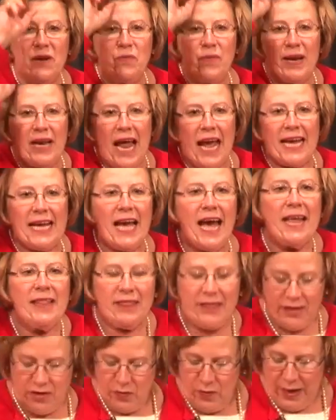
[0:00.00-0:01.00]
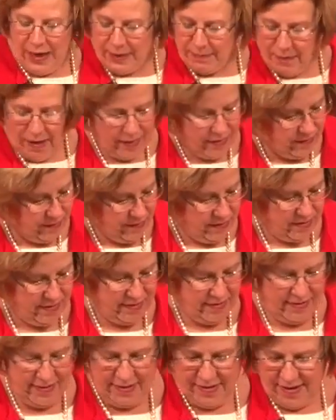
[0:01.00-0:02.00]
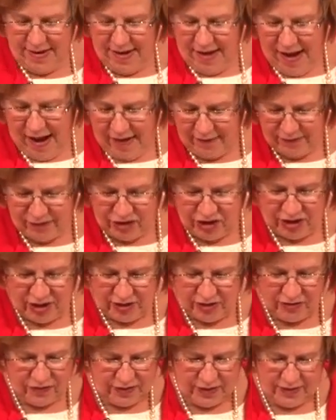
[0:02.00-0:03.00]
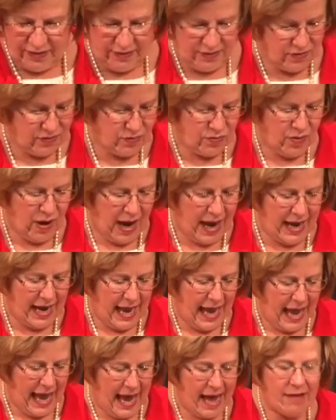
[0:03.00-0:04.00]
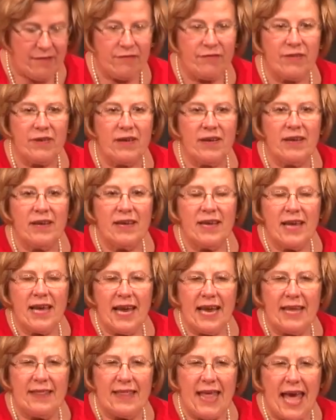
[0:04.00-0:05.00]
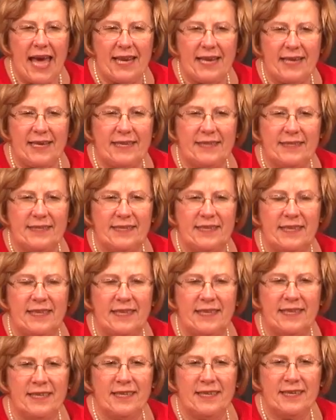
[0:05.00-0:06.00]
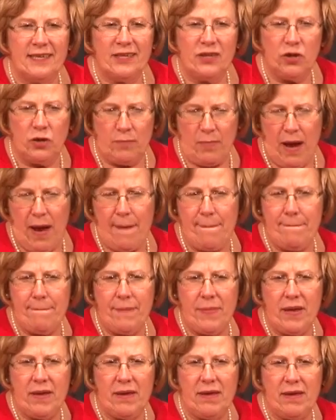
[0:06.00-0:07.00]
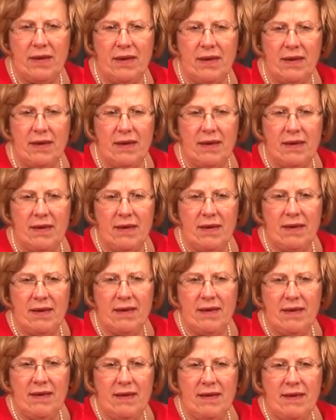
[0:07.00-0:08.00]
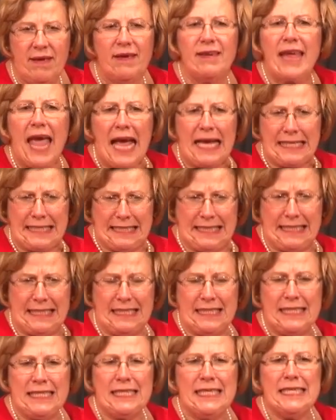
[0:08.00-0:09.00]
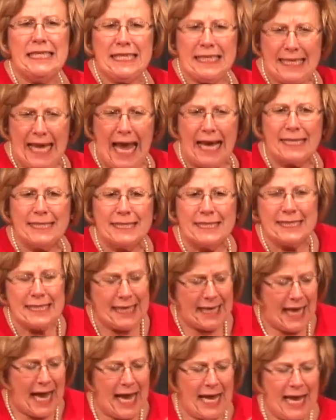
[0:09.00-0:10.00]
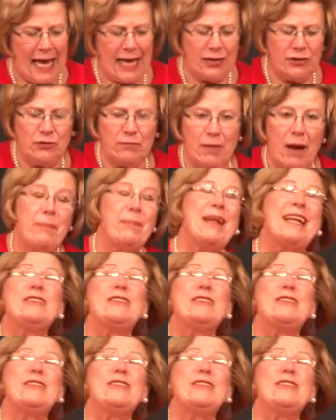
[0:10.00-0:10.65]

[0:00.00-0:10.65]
when I got the grandmother of children who I have, and that is your mom. Yes, I had your mom, but